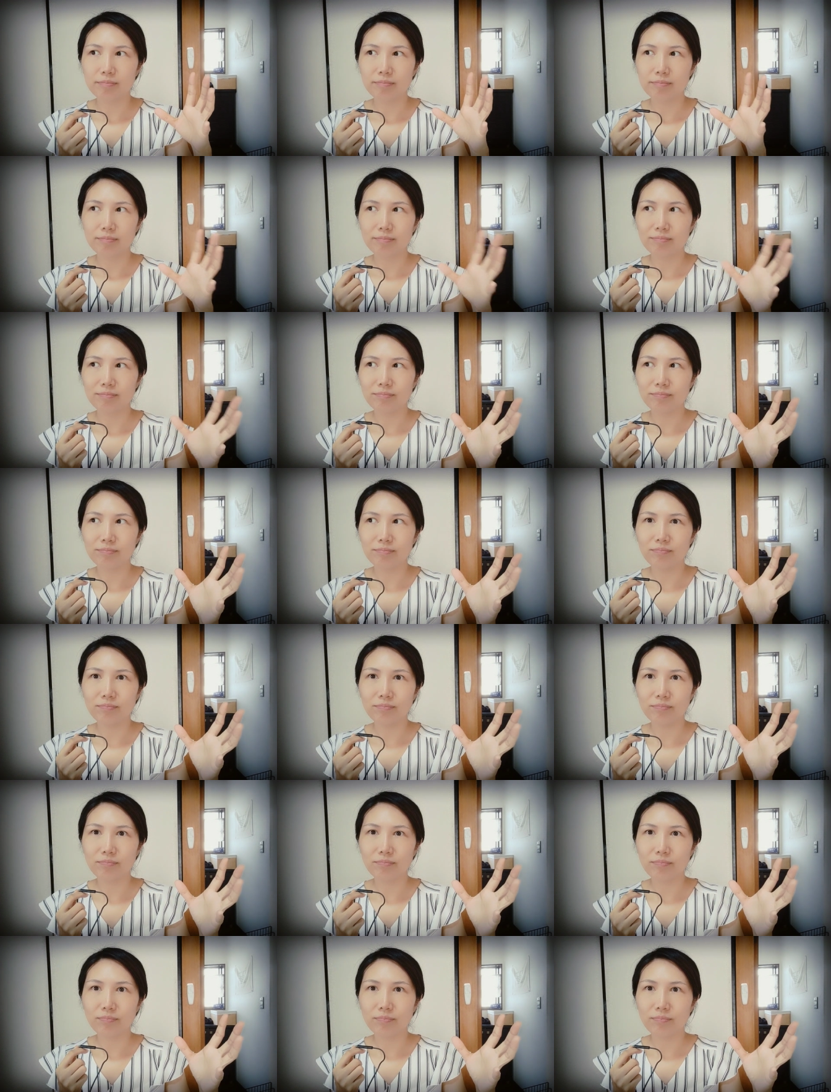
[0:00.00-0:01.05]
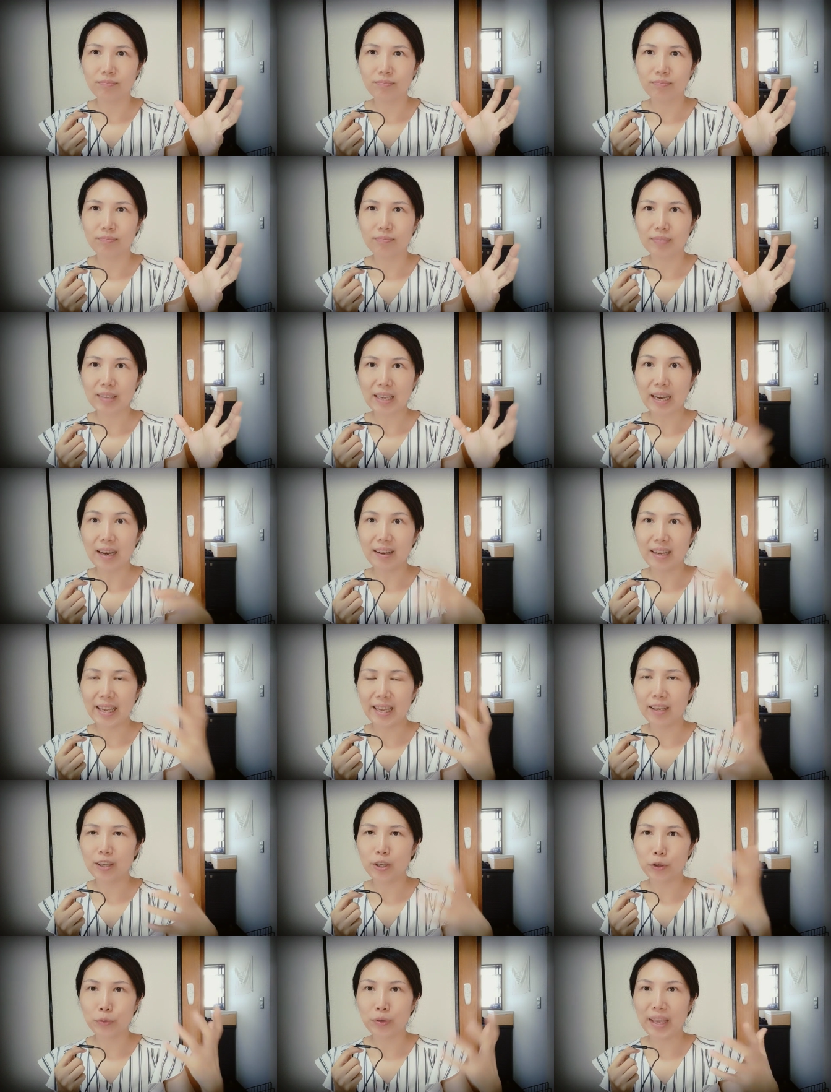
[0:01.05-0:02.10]
mm, yeah
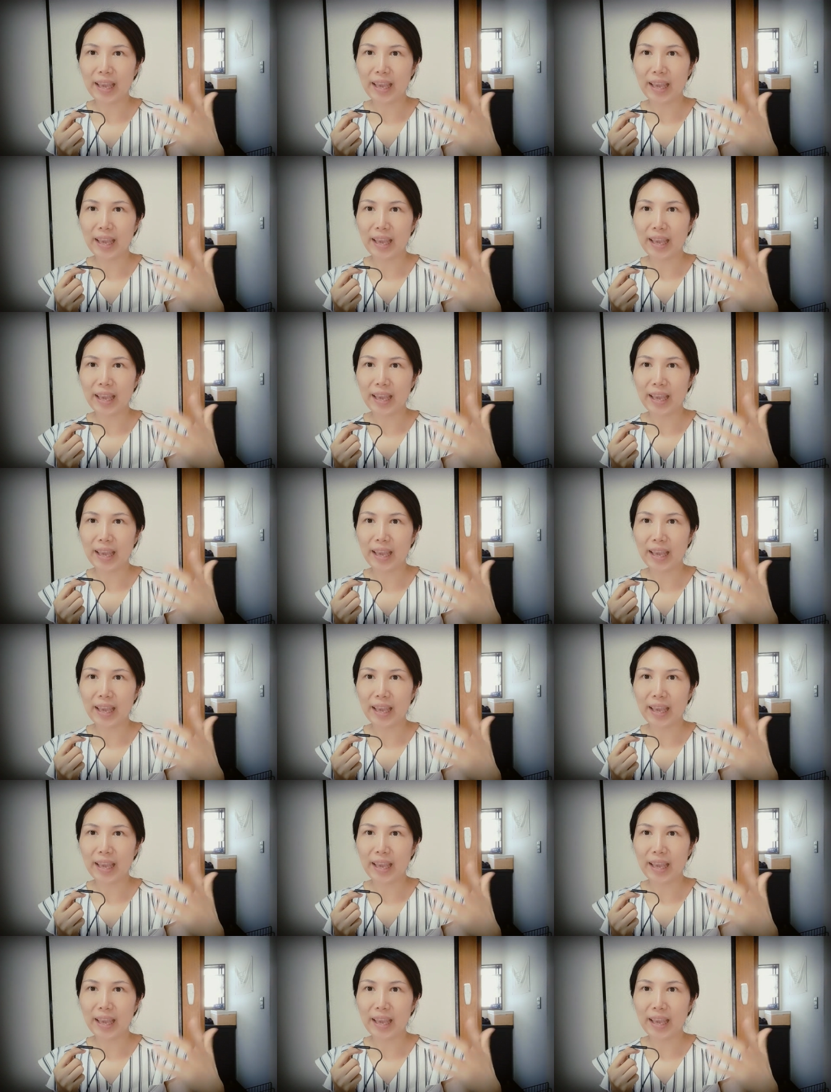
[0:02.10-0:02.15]
and you